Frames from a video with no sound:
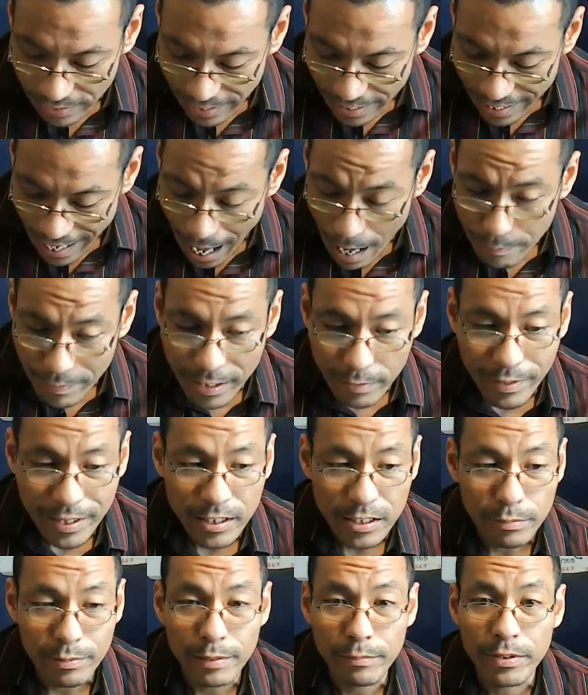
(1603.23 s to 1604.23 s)
It happened
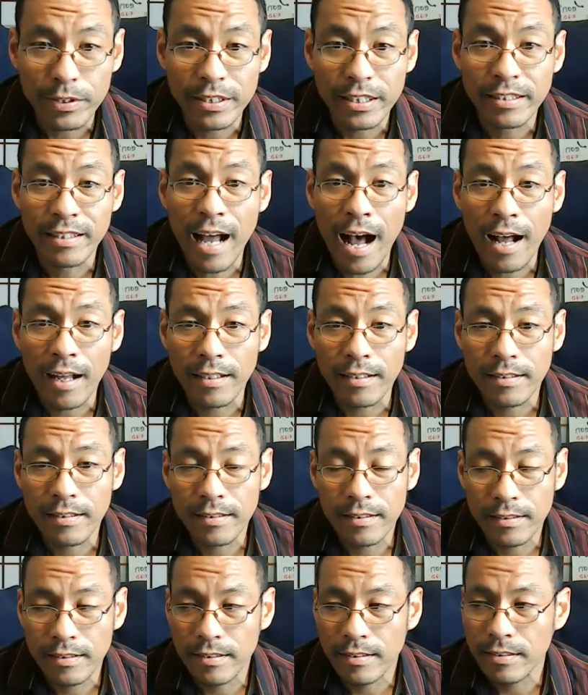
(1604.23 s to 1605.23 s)
because people did not
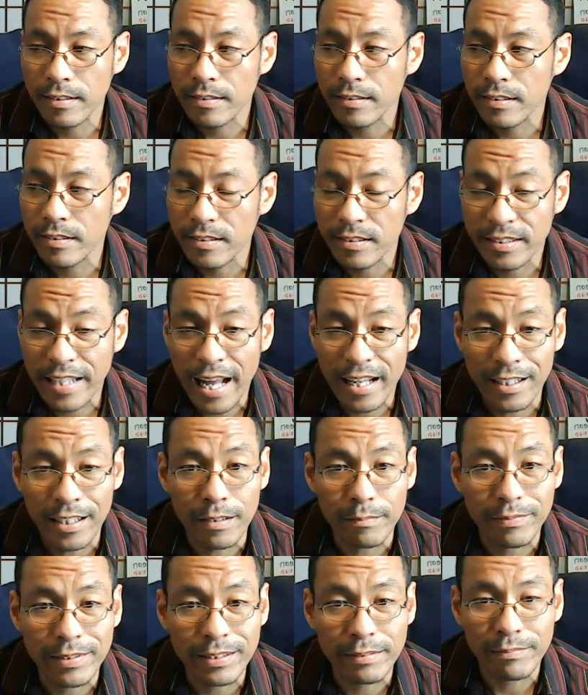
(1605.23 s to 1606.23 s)
stand
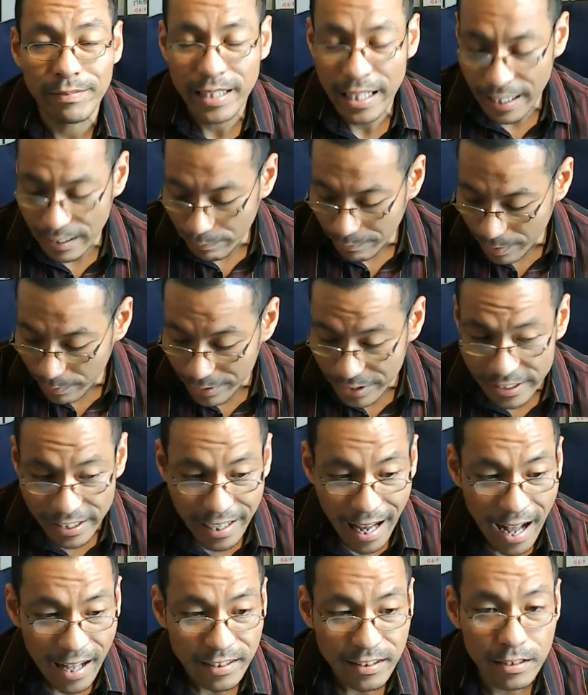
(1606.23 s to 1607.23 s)
up. People did
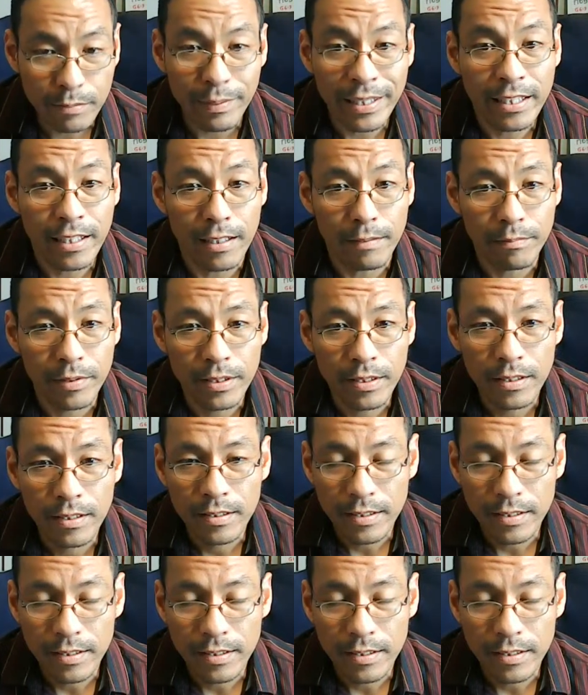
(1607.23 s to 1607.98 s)
not speak up.